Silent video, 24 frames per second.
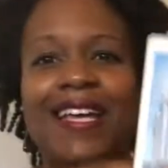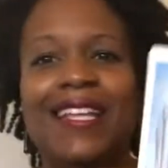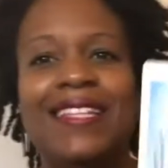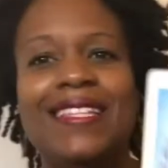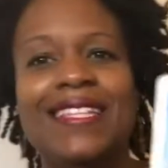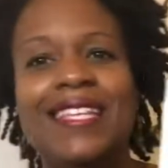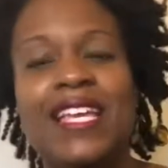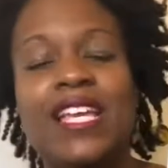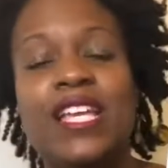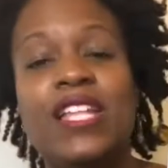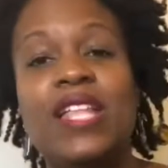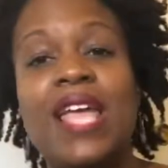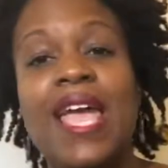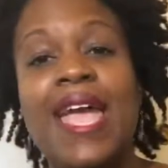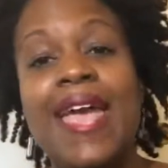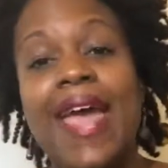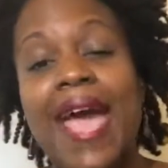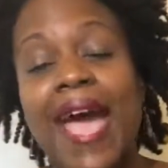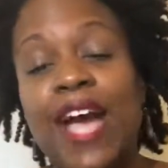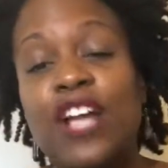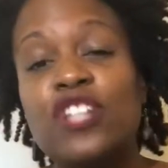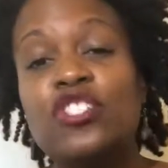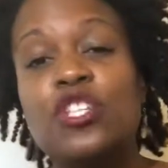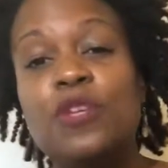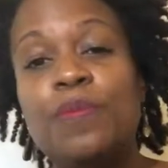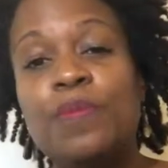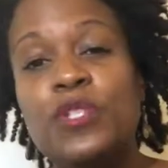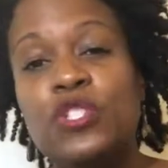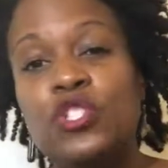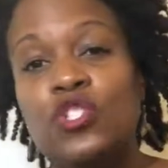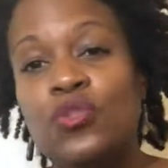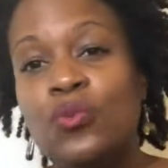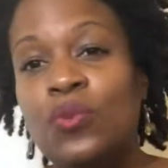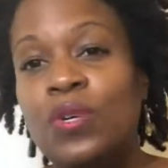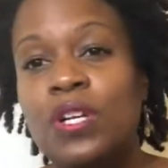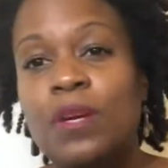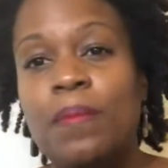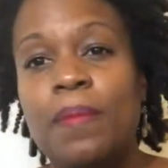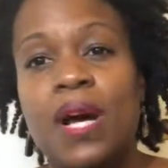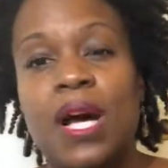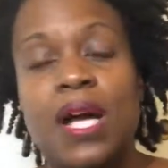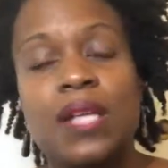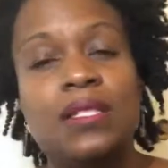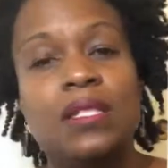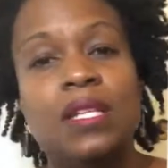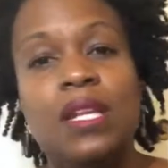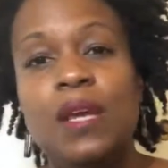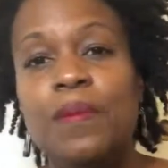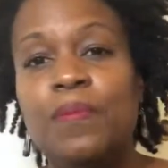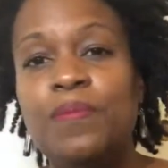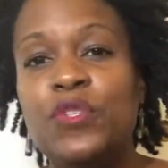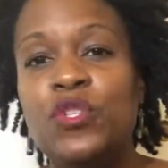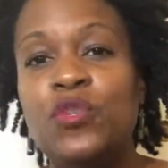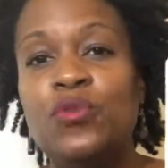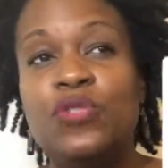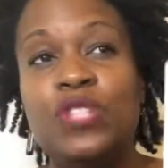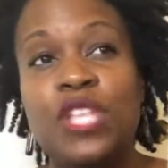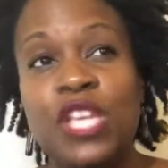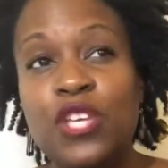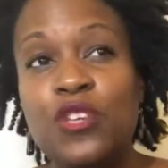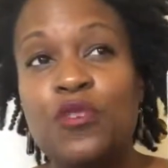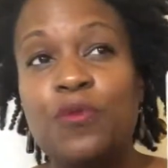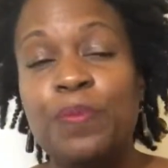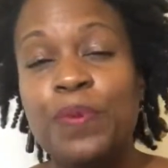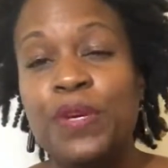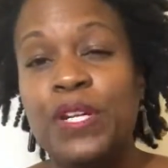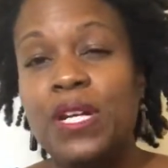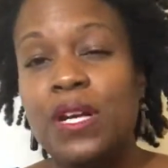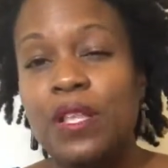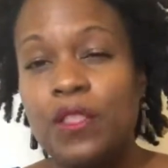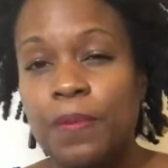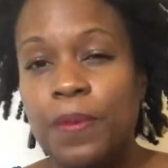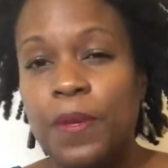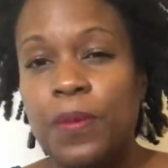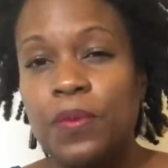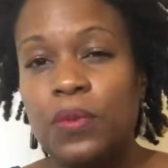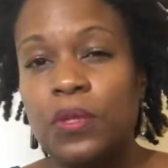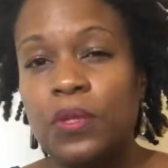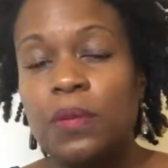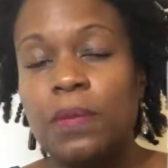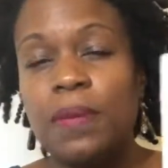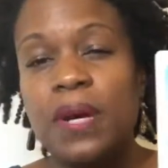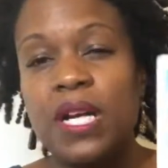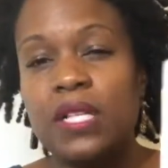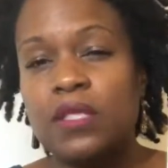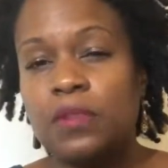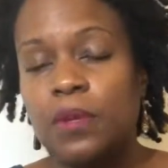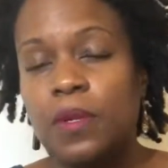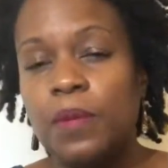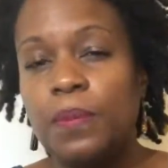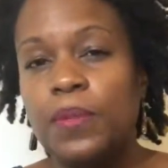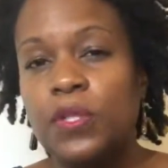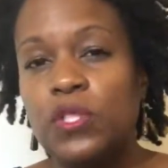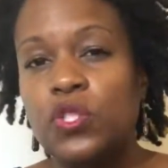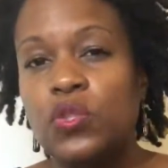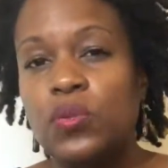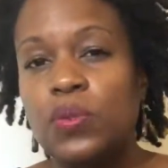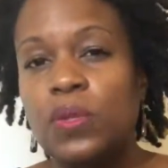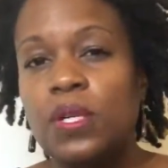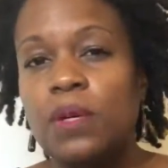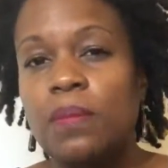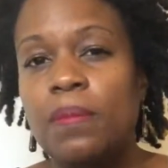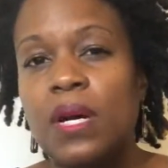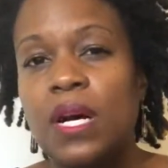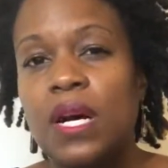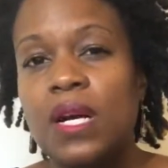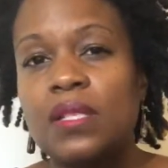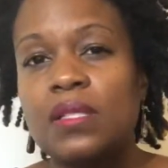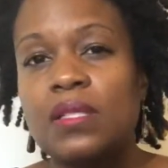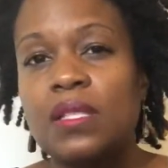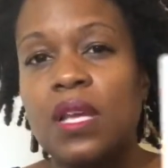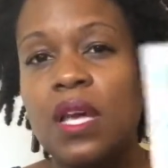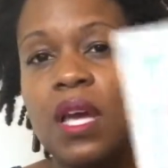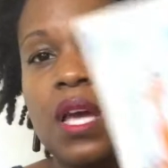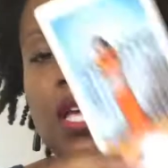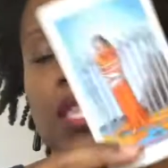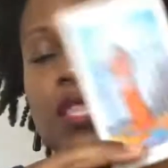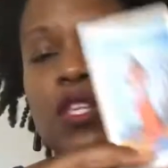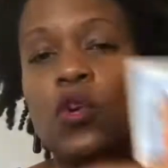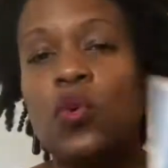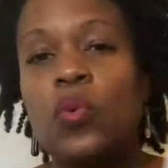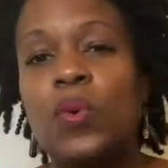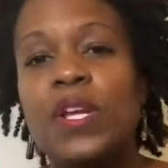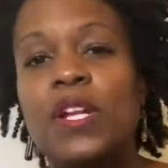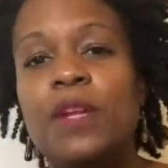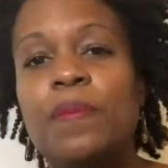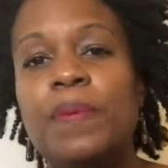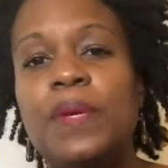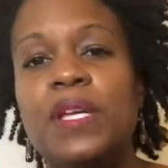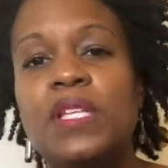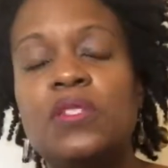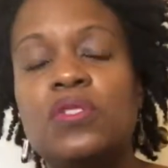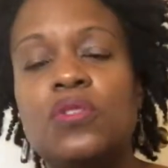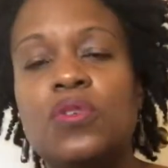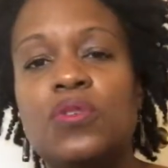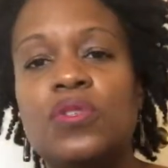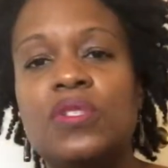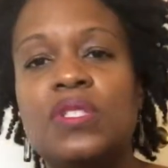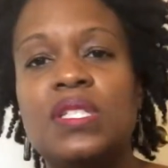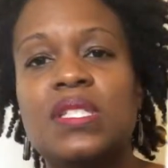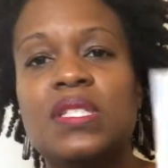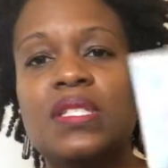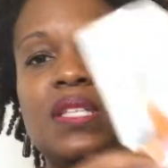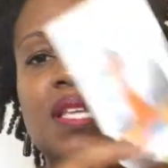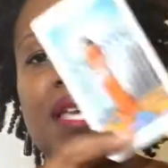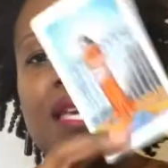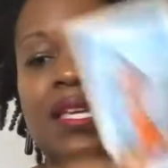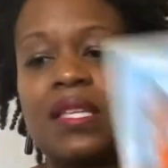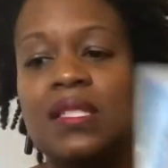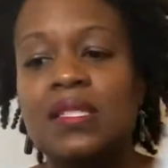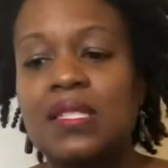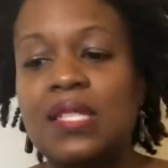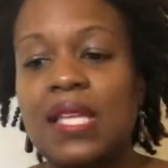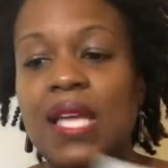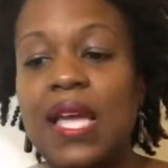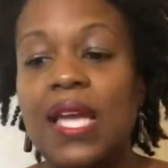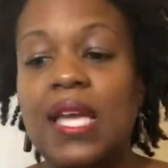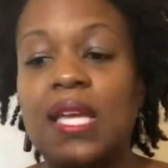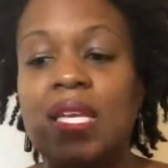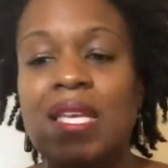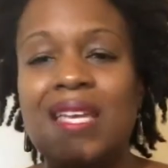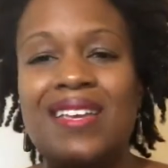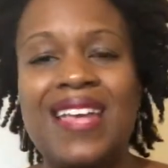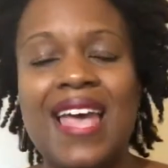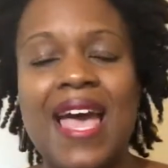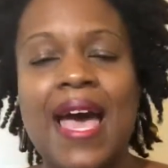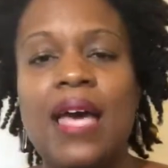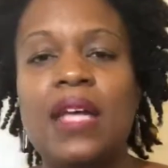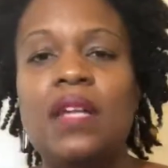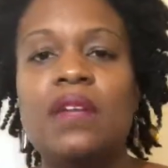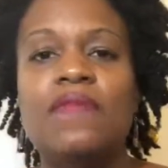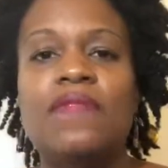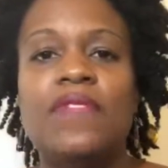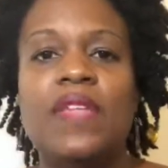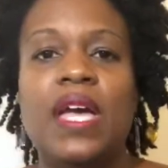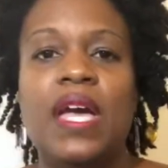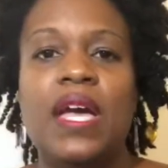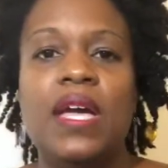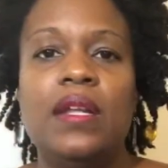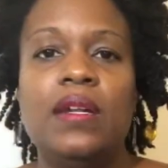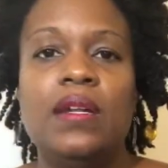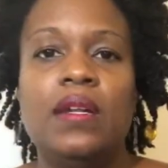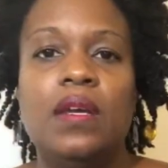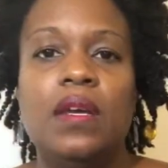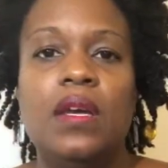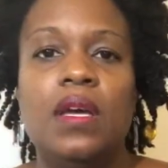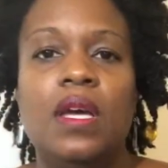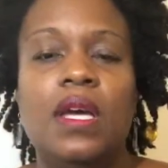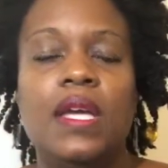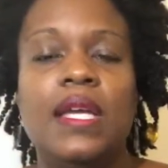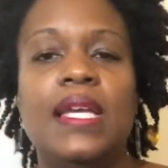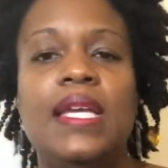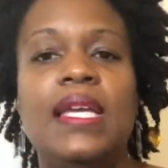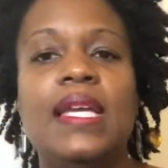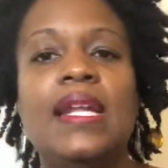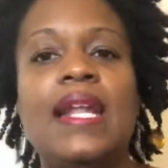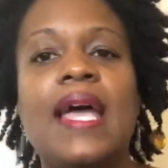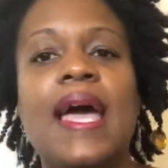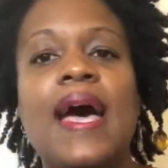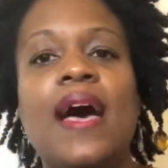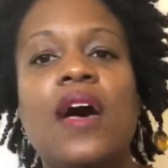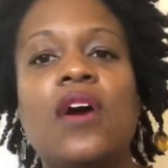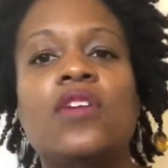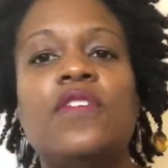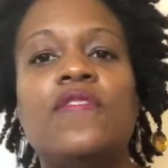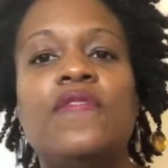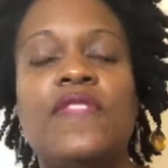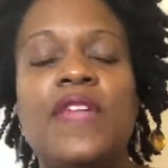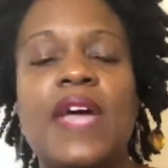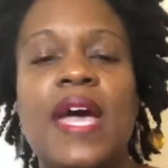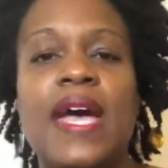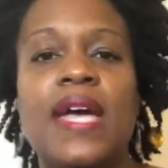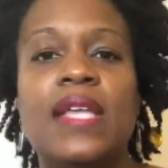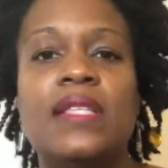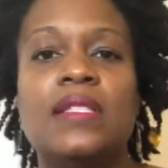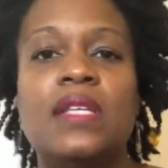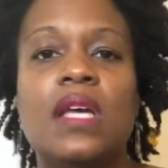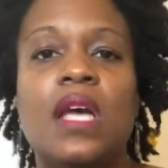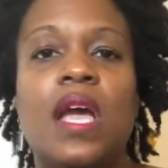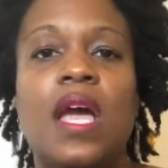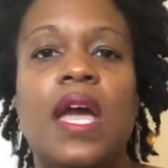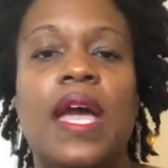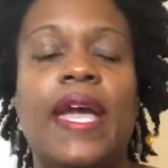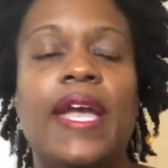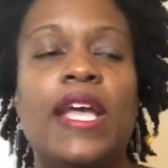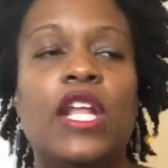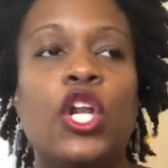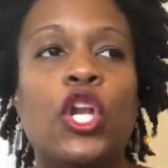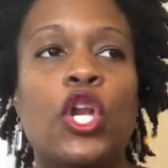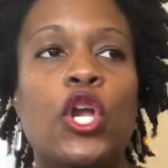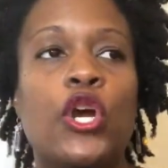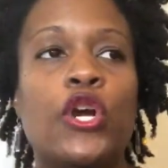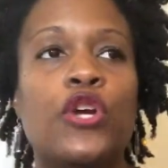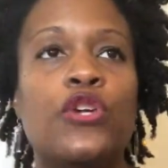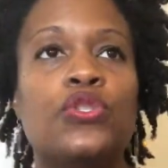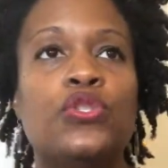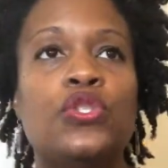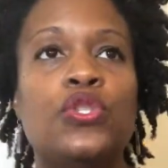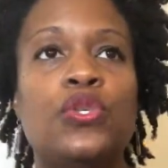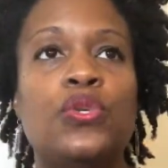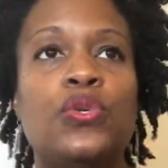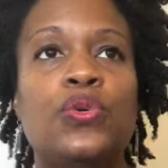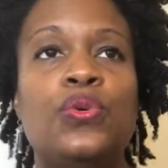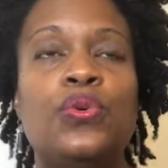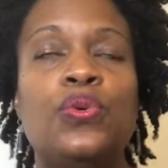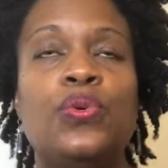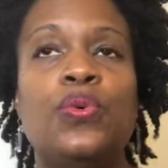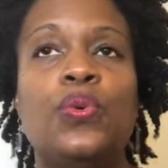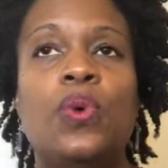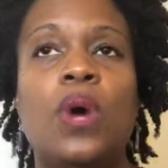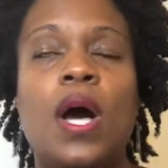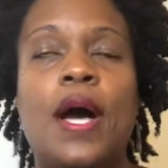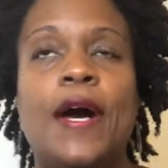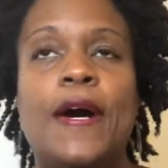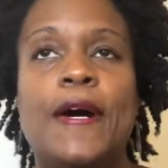then it actually puts you in a box. You think you're putting other people in a box, but it puts you in a box. The Queen of Pentacles is saying, get out of that. Get out of that and learn to